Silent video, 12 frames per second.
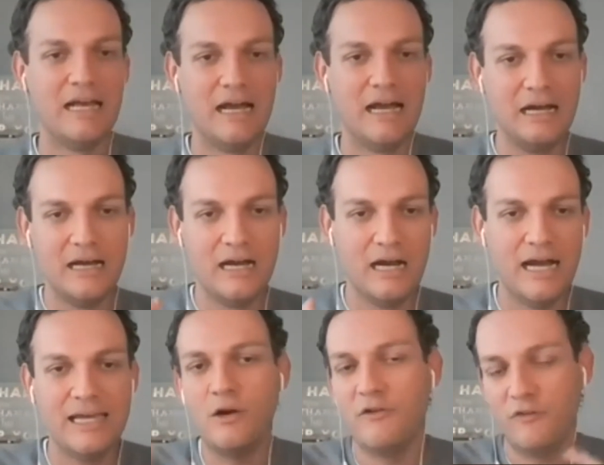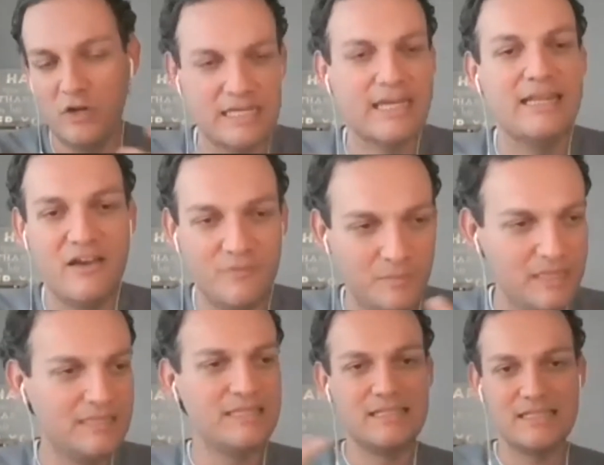of course I can have
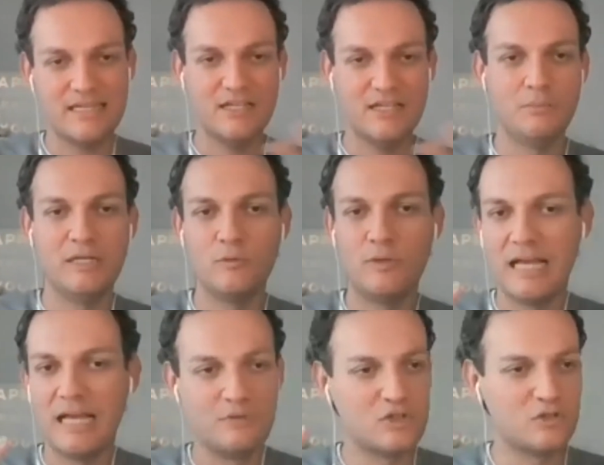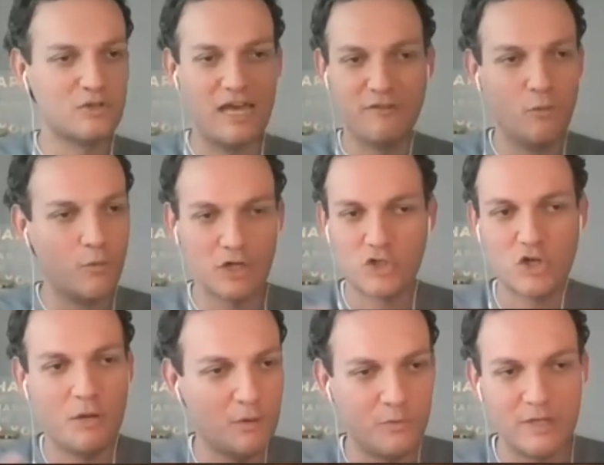meetings, etc. But when it comes to have a
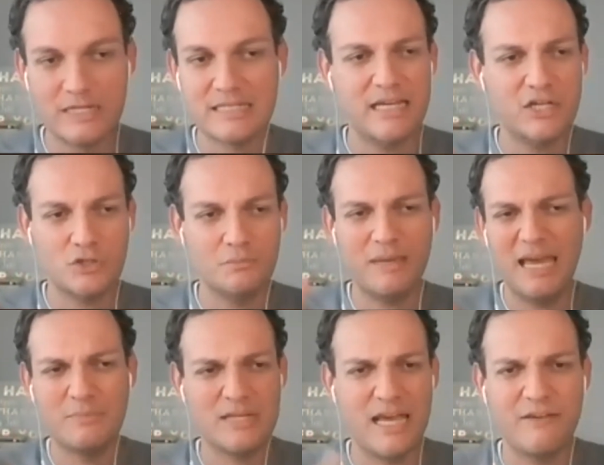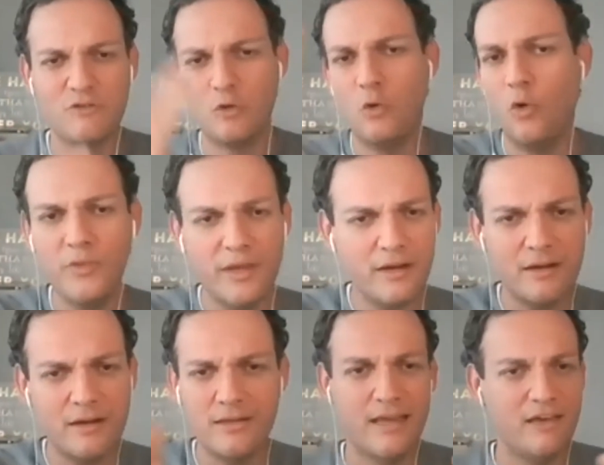workshop, a work session, perhaps I have to go
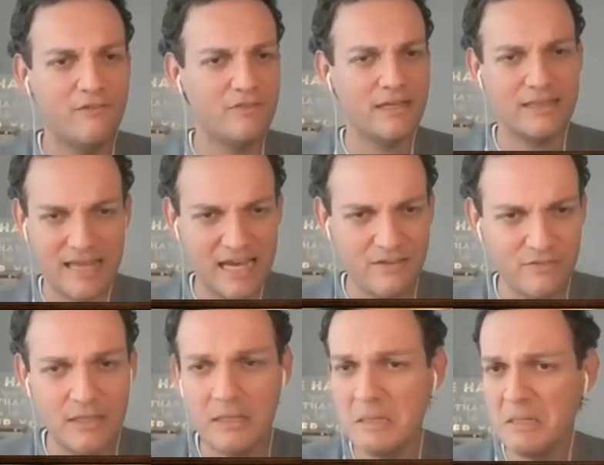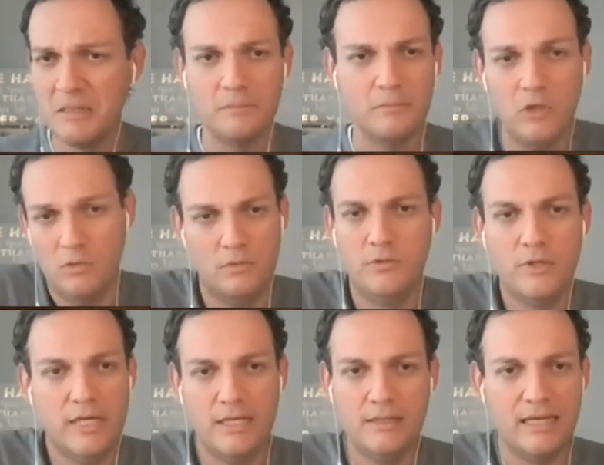there and have live. No, you
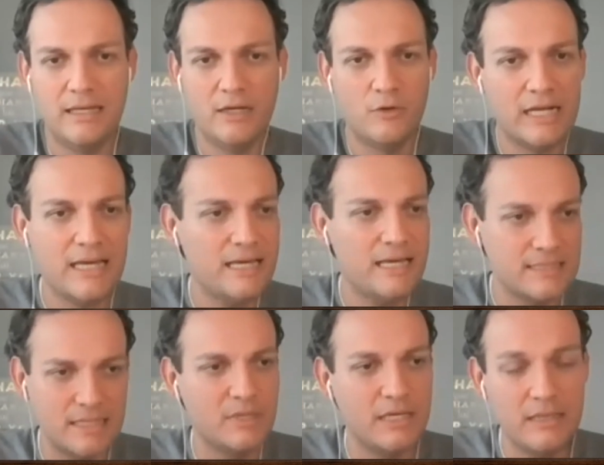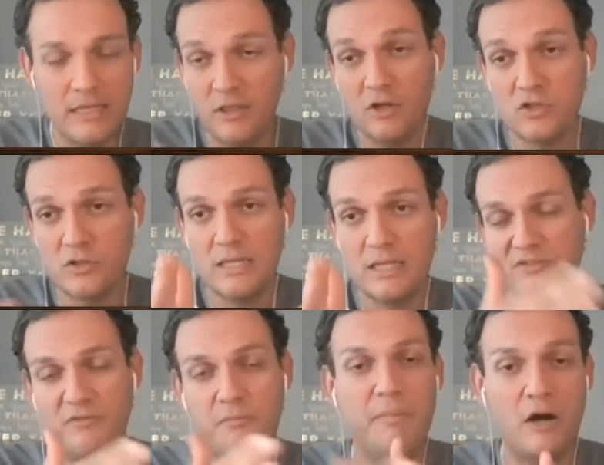can organize something. And also in terms of
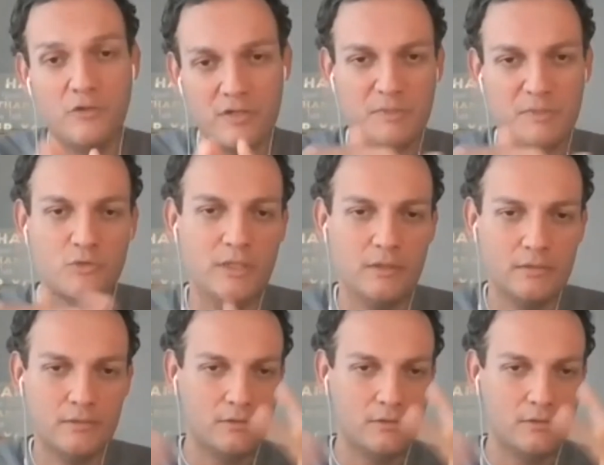boundaries between